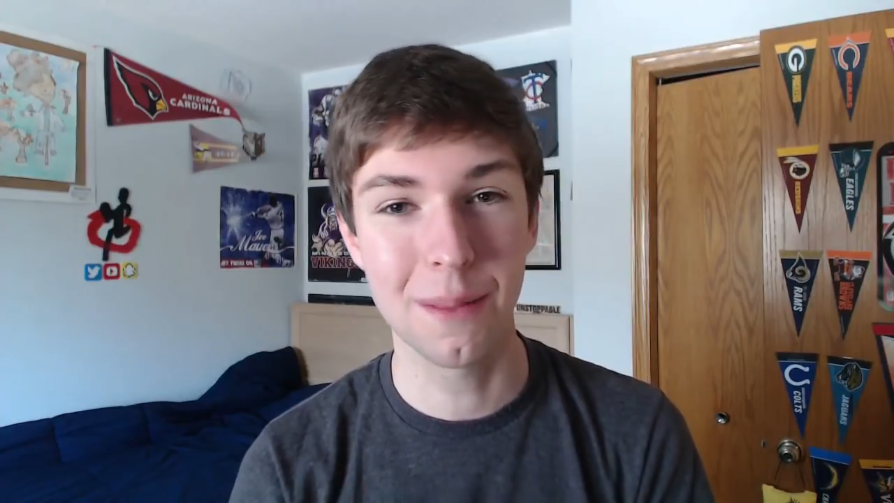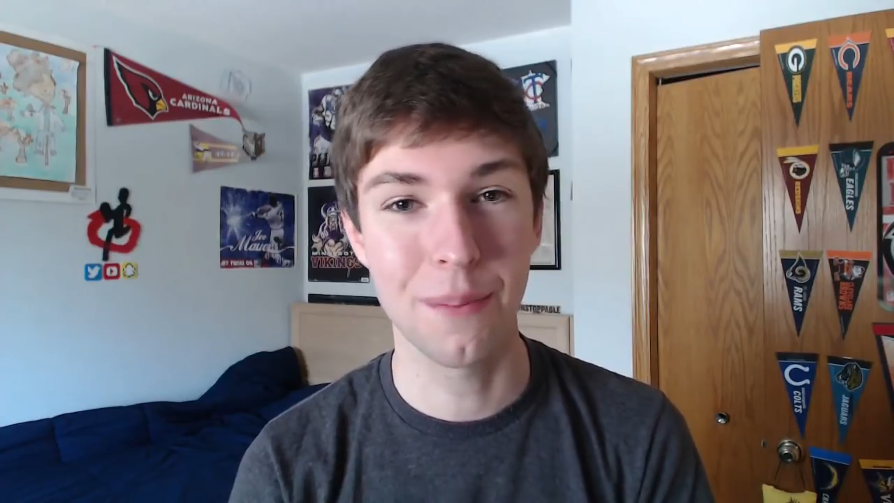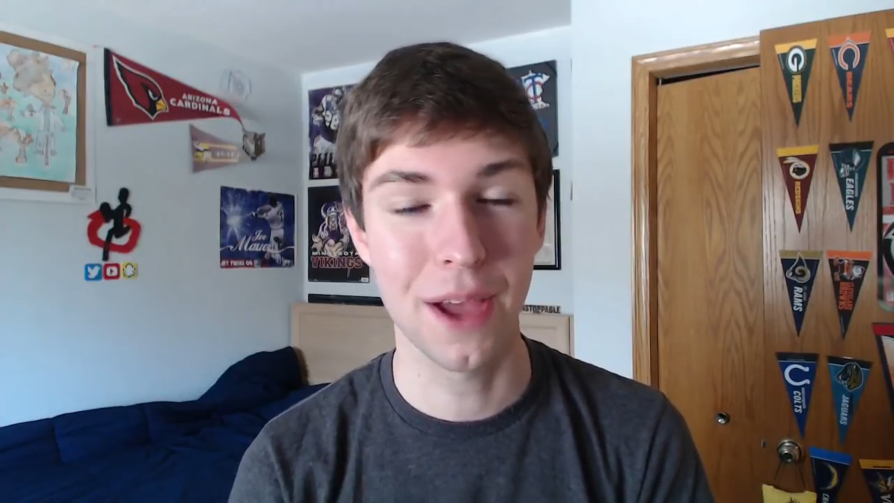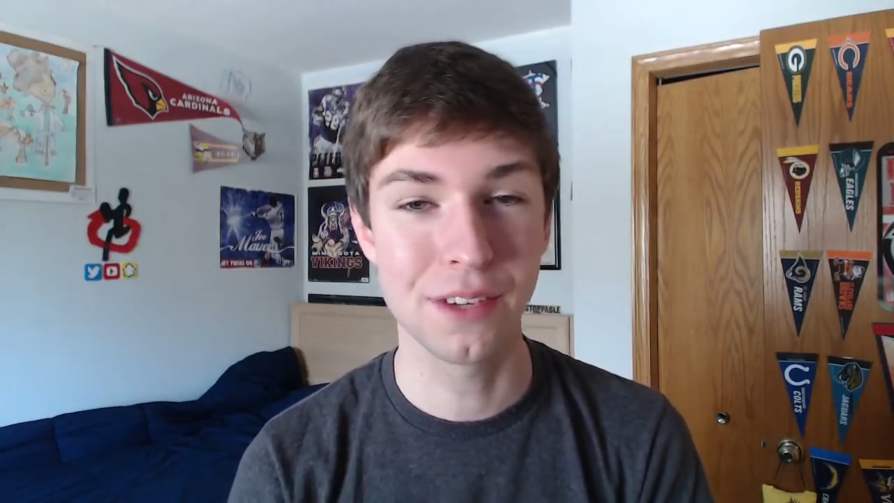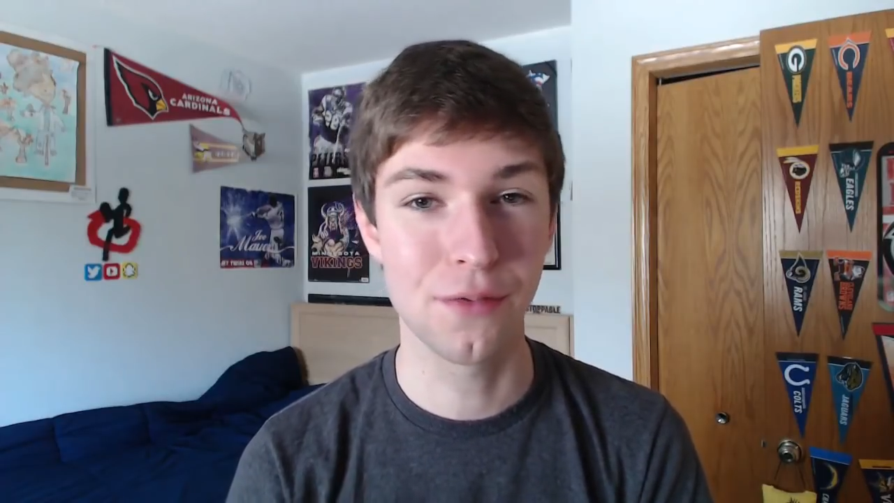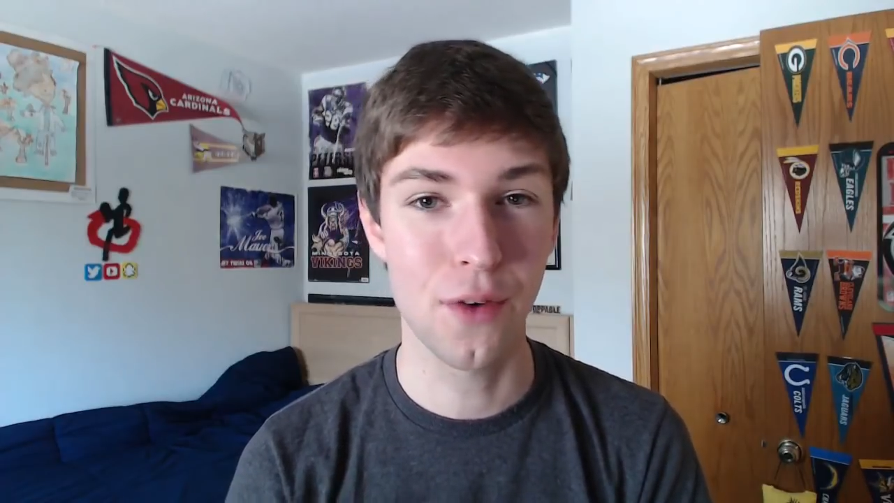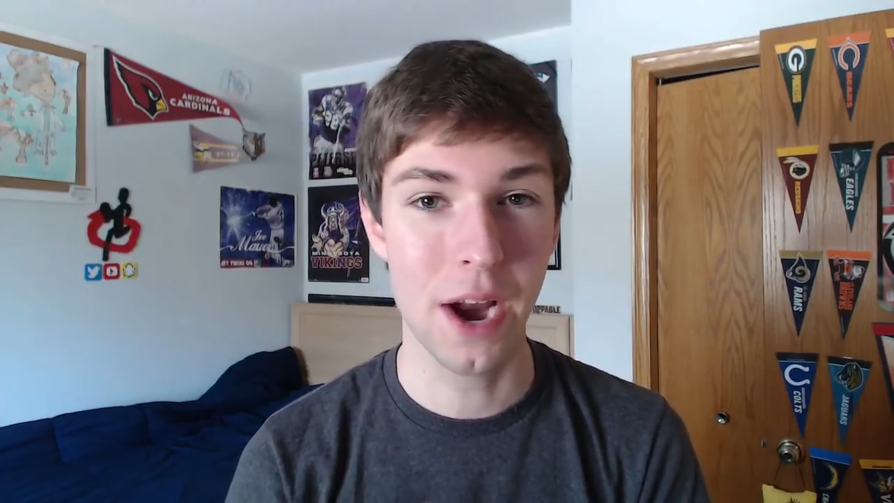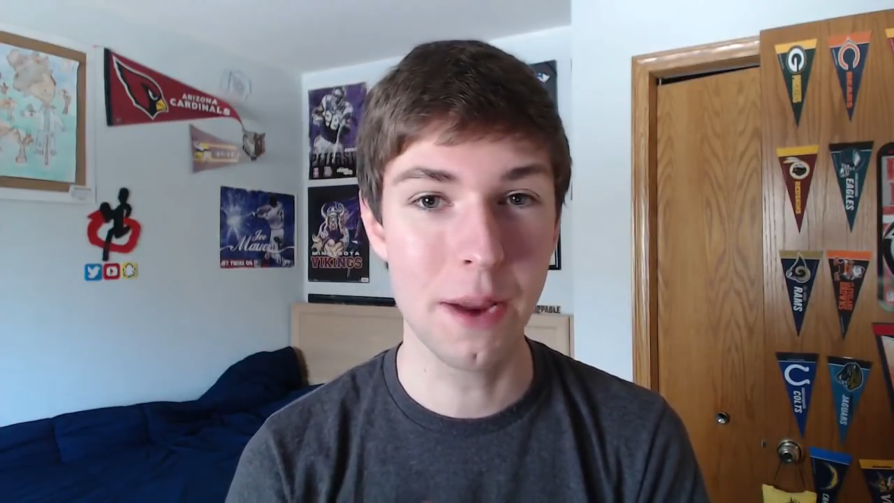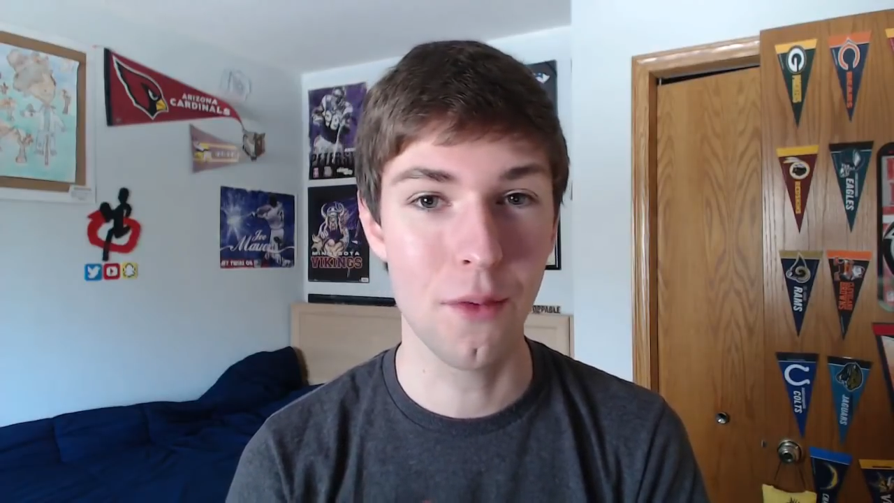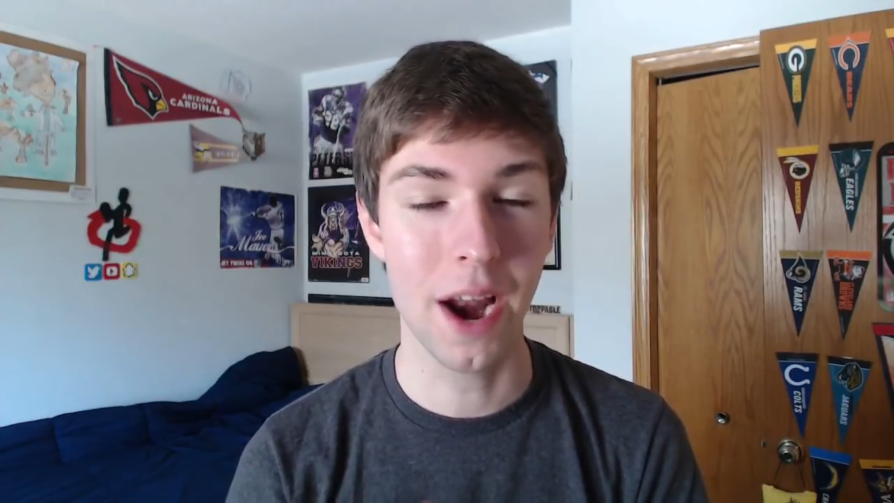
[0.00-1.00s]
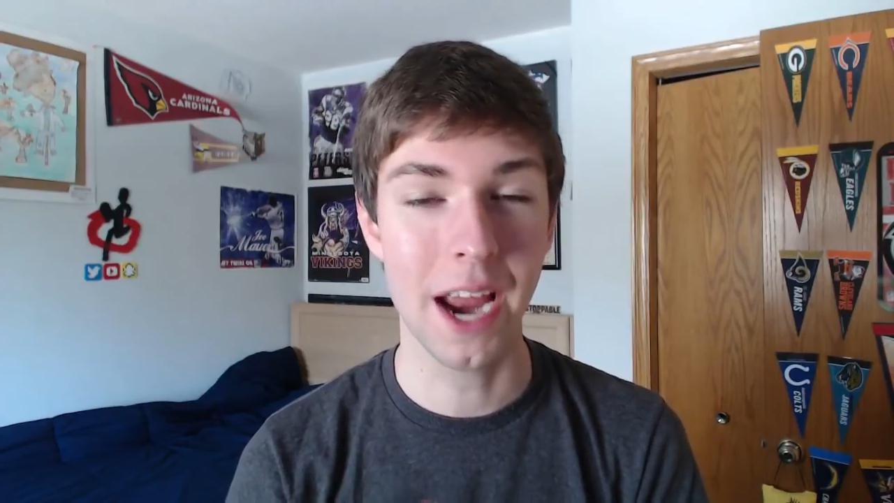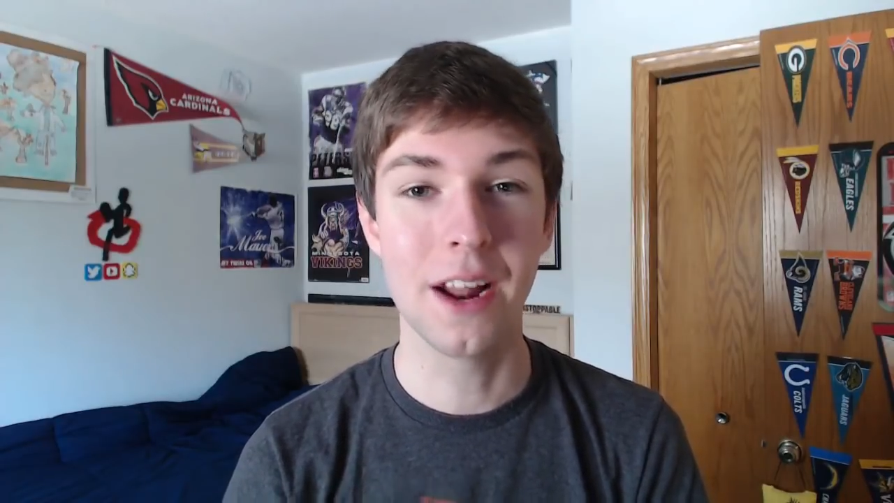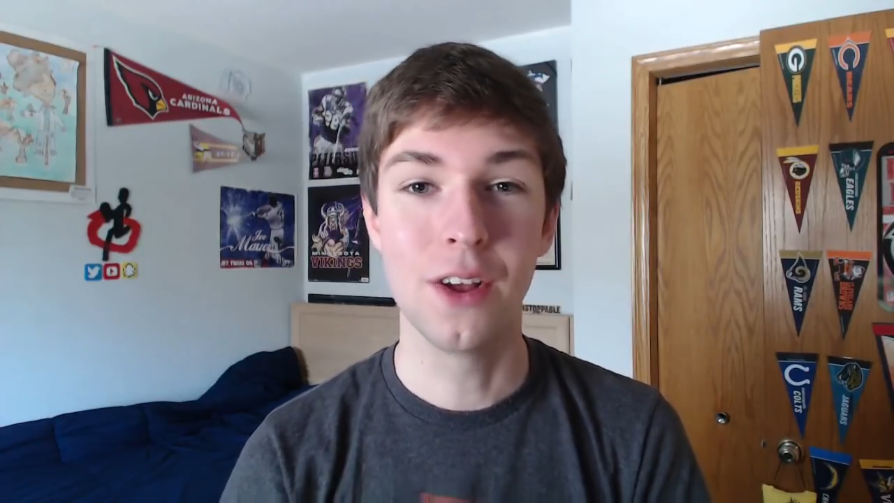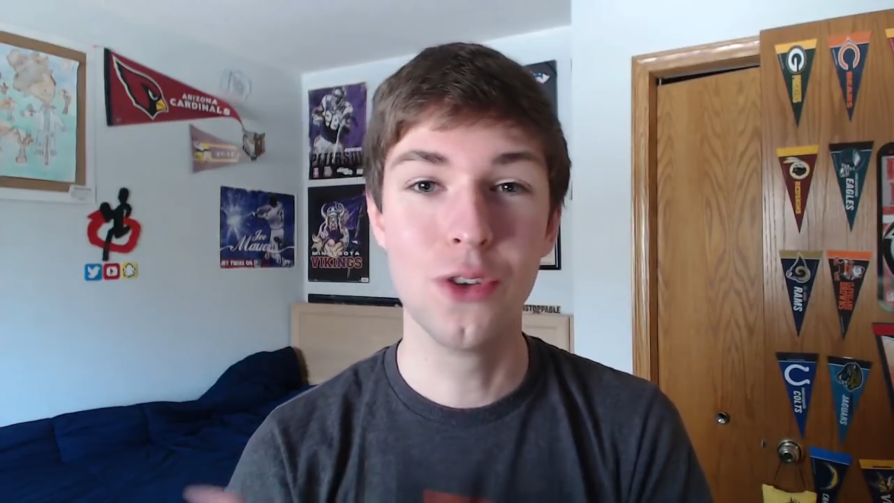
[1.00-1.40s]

the best frame rate,